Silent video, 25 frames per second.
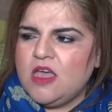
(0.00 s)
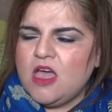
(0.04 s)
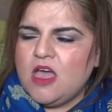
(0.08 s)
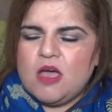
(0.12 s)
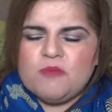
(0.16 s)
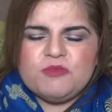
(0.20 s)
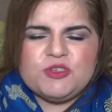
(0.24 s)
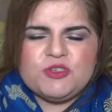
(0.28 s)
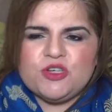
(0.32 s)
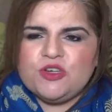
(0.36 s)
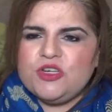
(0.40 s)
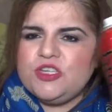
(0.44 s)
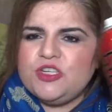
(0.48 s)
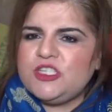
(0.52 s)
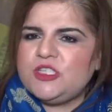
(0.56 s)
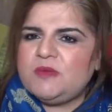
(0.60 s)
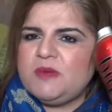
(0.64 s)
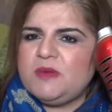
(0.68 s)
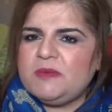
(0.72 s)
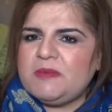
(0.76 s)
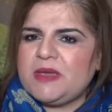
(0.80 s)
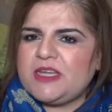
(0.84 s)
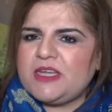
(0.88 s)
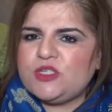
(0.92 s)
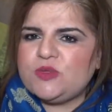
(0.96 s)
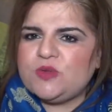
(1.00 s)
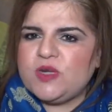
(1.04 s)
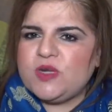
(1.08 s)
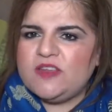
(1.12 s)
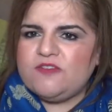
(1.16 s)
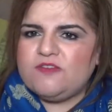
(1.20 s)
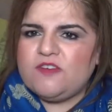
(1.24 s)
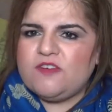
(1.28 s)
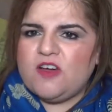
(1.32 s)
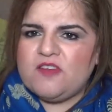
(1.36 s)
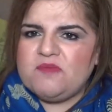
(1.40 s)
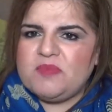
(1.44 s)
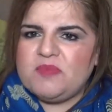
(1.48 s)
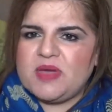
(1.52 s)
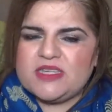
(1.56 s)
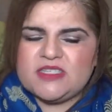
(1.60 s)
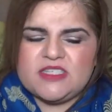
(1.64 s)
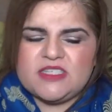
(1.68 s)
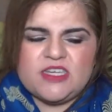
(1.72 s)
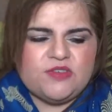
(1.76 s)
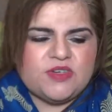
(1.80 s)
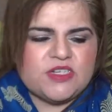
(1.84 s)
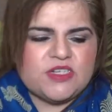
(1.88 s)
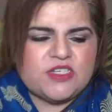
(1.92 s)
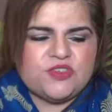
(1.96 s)
I'm sure it used to be about
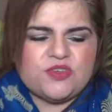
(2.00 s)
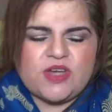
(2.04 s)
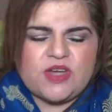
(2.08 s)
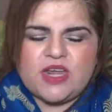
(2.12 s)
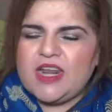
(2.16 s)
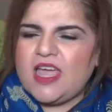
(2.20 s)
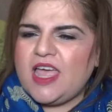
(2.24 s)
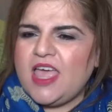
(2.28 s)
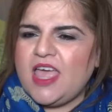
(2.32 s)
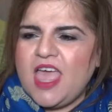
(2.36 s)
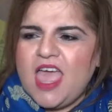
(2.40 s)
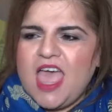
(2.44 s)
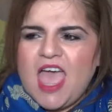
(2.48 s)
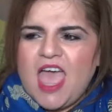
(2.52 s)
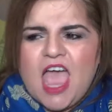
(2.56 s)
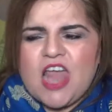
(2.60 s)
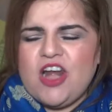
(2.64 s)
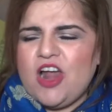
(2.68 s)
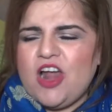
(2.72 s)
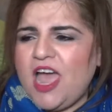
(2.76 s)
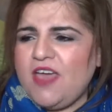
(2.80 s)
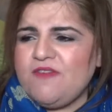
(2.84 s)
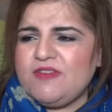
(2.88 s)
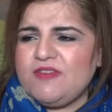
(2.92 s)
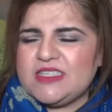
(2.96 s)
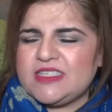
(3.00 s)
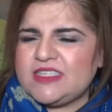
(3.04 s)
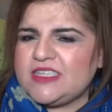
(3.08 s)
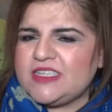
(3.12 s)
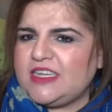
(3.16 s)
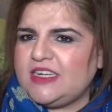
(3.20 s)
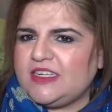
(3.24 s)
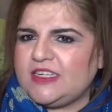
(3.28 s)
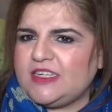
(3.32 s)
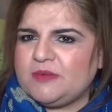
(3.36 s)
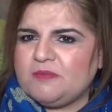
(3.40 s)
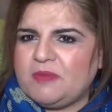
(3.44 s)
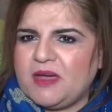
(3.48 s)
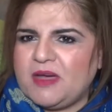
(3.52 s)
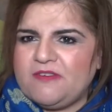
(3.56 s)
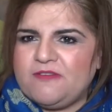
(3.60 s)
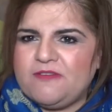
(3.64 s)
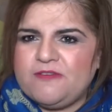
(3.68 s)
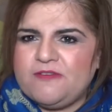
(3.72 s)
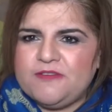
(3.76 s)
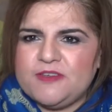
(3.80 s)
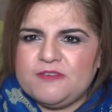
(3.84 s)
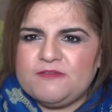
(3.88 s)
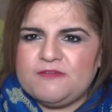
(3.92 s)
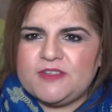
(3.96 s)
$25 here in Australia, and I haven't seen it above
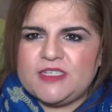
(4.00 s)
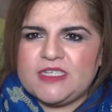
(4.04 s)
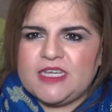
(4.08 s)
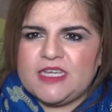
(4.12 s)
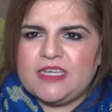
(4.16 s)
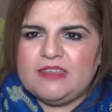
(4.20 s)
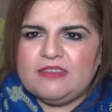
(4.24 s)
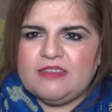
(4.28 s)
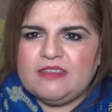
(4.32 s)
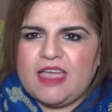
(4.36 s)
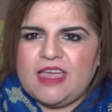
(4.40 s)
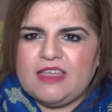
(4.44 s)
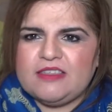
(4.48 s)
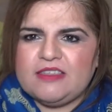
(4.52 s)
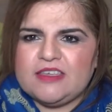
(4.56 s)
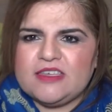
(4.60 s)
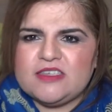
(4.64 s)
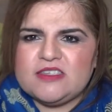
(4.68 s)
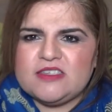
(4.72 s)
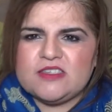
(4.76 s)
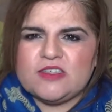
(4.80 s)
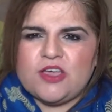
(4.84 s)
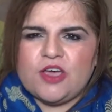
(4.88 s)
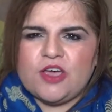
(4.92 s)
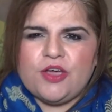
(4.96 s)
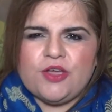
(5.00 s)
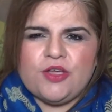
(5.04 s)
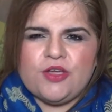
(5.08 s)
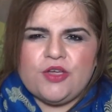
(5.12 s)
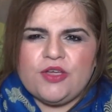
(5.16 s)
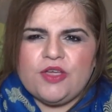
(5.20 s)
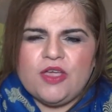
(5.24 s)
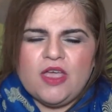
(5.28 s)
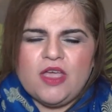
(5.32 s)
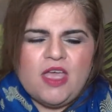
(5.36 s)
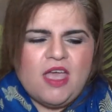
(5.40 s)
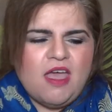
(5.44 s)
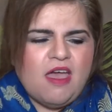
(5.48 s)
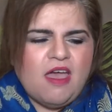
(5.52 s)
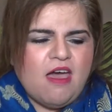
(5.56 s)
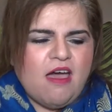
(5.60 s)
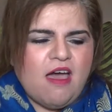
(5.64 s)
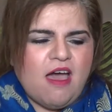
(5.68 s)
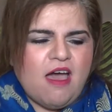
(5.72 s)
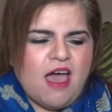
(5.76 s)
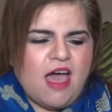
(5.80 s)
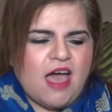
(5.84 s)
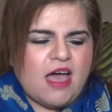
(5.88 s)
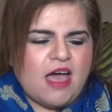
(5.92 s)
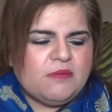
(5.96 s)
$15 lately. So
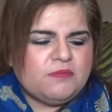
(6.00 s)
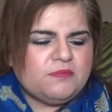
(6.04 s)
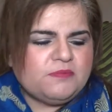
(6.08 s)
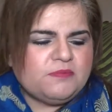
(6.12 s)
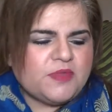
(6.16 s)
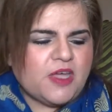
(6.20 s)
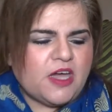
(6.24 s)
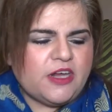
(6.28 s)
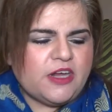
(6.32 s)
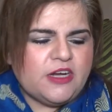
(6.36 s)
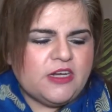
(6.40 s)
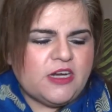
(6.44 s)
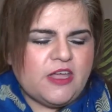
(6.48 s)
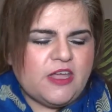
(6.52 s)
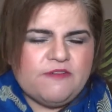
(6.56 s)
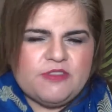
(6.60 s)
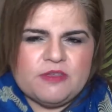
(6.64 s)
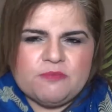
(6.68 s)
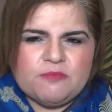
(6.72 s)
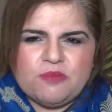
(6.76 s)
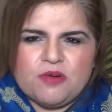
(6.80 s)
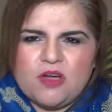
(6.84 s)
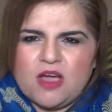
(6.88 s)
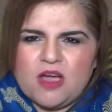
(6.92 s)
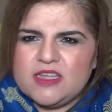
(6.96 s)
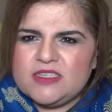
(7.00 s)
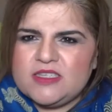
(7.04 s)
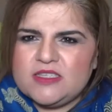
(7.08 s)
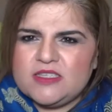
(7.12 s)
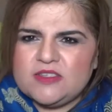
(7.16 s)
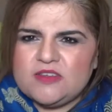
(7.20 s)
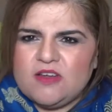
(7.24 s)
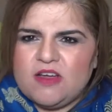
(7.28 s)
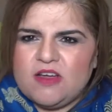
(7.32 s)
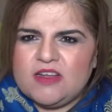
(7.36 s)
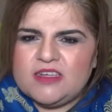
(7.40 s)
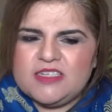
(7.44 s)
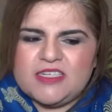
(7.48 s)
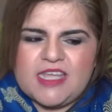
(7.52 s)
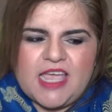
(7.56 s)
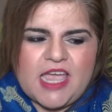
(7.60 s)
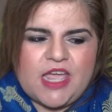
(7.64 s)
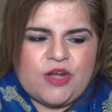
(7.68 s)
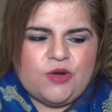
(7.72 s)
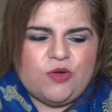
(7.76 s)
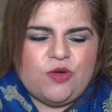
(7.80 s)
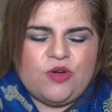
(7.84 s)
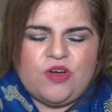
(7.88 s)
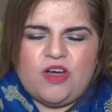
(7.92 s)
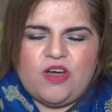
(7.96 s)
I don't know if the price has gone
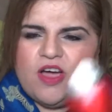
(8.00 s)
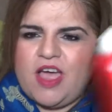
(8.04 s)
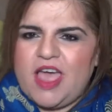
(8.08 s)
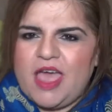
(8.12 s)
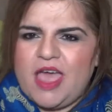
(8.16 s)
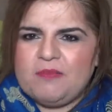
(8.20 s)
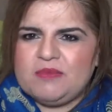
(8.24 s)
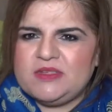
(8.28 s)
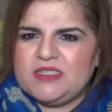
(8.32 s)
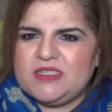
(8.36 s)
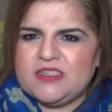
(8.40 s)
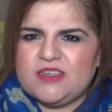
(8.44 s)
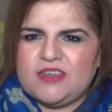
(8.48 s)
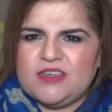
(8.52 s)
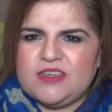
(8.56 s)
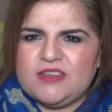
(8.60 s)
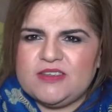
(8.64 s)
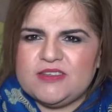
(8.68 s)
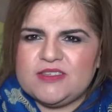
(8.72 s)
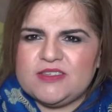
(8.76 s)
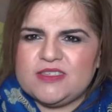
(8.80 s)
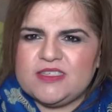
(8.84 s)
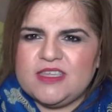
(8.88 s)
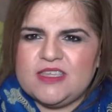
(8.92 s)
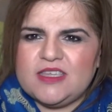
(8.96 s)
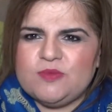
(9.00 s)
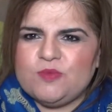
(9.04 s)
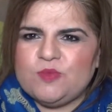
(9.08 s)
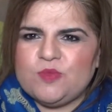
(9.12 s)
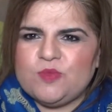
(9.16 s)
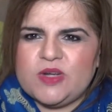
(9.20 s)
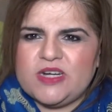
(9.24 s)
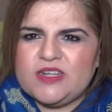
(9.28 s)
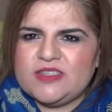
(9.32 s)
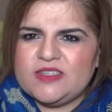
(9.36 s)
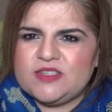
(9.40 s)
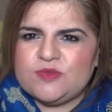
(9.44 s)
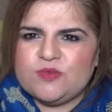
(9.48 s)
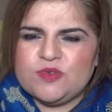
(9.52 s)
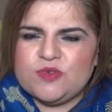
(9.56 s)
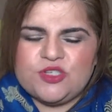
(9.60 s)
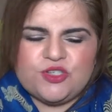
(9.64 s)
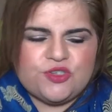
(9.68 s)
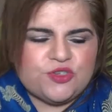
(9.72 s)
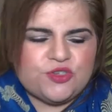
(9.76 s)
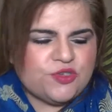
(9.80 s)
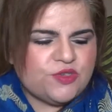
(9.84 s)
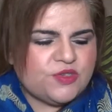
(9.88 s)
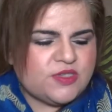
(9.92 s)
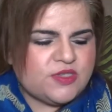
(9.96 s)
down, or I happen to see when it's
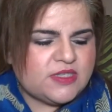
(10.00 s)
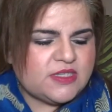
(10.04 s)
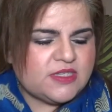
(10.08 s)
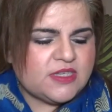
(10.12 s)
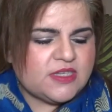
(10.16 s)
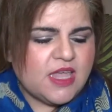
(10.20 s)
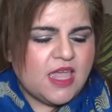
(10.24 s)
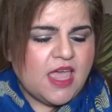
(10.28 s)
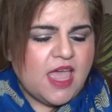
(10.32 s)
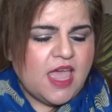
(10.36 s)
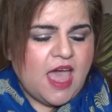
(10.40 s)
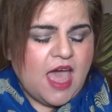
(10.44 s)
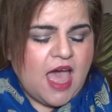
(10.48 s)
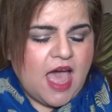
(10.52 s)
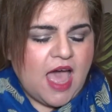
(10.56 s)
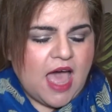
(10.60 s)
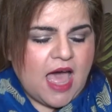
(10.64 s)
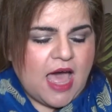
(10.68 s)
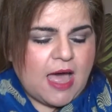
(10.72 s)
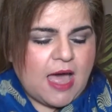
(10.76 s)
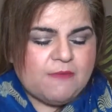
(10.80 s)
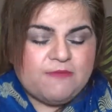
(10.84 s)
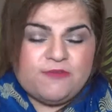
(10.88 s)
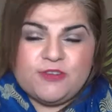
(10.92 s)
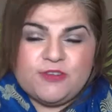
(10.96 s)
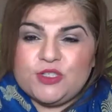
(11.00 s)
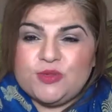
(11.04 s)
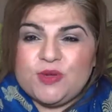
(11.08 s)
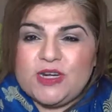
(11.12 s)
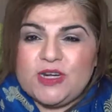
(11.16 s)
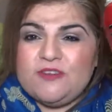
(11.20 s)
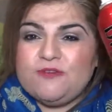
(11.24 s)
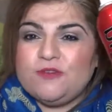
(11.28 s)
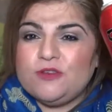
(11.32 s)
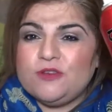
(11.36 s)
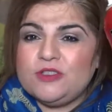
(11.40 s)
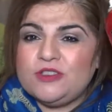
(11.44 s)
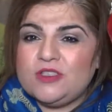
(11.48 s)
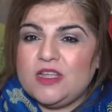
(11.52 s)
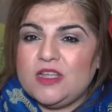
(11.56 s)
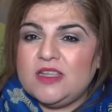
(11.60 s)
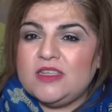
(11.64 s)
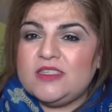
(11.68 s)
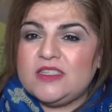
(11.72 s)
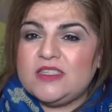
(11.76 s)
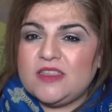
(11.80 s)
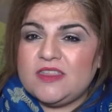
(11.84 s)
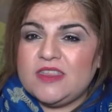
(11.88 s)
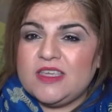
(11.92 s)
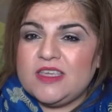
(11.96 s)
reduced. For
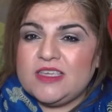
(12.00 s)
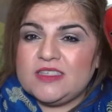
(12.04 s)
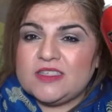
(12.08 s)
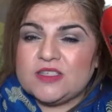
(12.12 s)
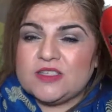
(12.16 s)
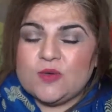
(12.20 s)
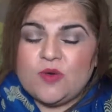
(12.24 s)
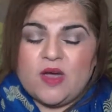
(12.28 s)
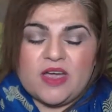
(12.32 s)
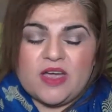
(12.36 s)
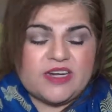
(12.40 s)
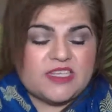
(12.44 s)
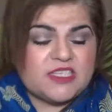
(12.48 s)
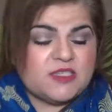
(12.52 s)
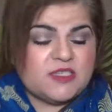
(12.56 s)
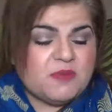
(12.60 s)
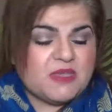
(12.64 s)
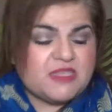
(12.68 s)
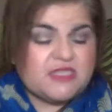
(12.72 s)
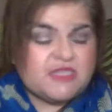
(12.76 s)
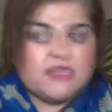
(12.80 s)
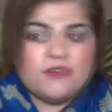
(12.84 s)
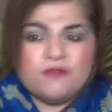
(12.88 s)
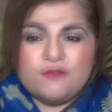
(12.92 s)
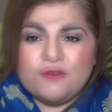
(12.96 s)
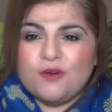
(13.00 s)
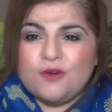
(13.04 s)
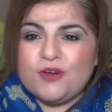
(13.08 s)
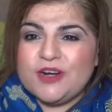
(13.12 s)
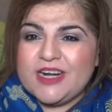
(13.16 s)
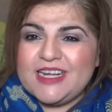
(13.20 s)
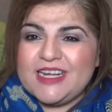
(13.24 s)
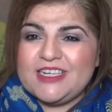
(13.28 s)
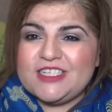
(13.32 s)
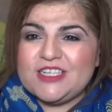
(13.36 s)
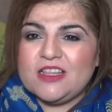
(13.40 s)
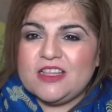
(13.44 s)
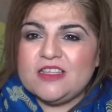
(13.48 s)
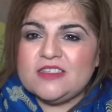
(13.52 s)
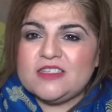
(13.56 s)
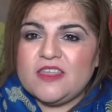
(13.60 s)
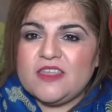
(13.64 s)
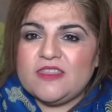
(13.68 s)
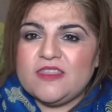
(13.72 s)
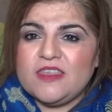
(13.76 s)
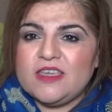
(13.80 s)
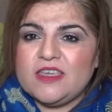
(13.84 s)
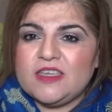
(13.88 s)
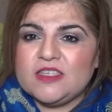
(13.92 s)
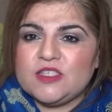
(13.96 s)
$24, I think it's quite expensive. For $14, I
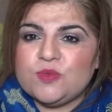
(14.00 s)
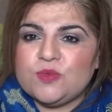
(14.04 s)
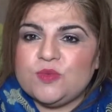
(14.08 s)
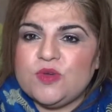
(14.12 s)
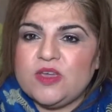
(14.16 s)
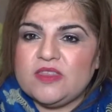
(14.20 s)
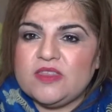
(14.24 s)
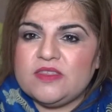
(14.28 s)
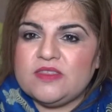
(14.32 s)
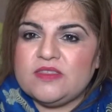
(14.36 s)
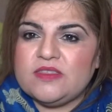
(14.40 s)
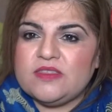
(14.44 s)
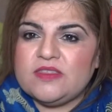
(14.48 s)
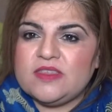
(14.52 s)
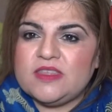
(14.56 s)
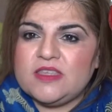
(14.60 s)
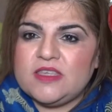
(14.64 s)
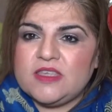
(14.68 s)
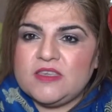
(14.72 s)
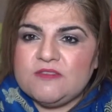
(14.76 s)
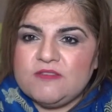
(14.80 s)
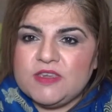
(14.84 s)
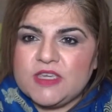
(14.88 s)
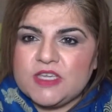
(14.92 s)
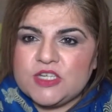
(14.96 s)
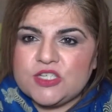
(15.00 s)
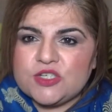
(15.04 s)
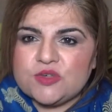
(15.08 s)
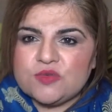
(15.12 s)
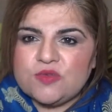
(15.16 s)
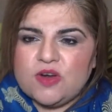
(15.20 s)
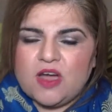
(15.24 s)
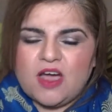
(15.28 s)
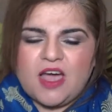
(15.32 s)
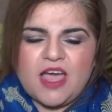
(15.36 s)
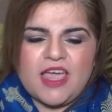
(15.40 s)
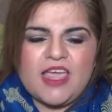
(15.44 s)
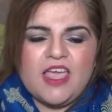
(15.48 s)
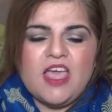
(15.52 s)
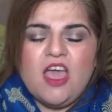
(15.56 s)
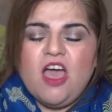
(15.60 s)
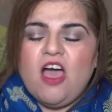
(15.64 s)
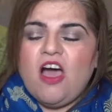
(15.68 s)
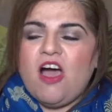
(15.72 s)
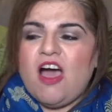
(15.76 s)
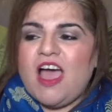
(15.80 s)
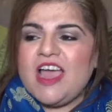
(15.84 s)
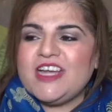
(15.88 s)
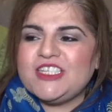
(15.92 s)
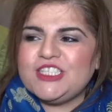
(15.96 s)
think it's worth giving a try.
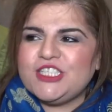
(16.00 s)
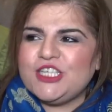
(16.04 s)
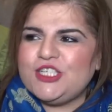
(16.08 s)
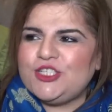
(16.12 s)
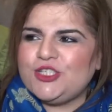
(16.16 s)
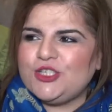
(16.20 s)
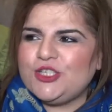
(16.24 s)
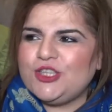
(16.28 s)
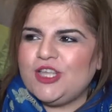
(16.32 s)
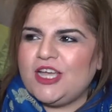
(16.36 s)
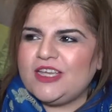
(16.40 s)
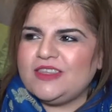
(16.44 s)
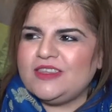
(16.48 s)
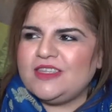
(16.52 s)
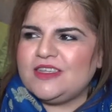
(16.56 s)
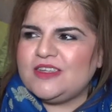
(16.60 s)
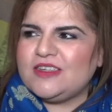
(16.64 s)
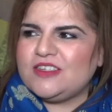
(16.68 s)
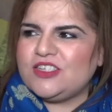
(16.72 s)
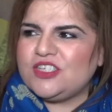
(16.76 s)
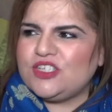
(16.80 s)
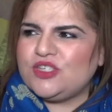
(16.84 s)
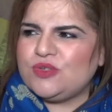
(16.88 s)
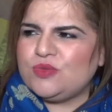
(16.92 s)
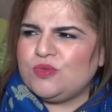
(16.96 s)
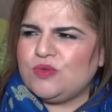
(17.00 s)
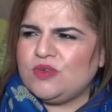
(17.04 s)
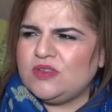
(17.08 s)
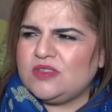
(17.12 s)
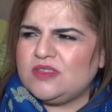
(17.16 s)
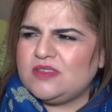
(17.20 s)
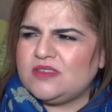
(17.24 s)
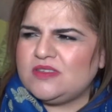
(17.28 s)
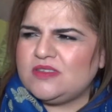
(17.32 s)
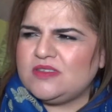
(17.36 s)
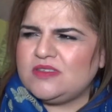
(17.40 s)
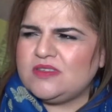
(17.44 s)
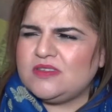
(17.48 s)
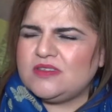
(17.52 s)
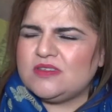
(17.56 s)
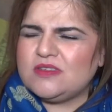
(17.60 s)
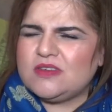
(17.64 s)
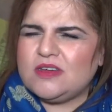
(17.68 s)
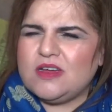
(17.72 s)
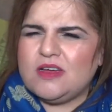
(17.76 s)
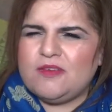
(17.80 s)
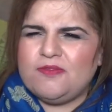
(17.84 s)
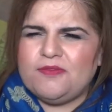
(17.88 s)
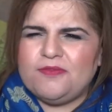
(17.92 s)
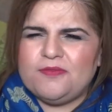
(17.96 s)
I actually do like the
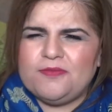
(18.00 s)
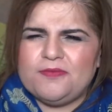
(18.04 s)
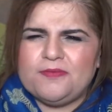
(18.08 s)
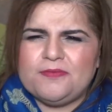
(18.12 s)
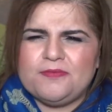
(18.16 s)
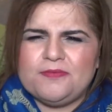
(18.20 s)
Schwarzkopf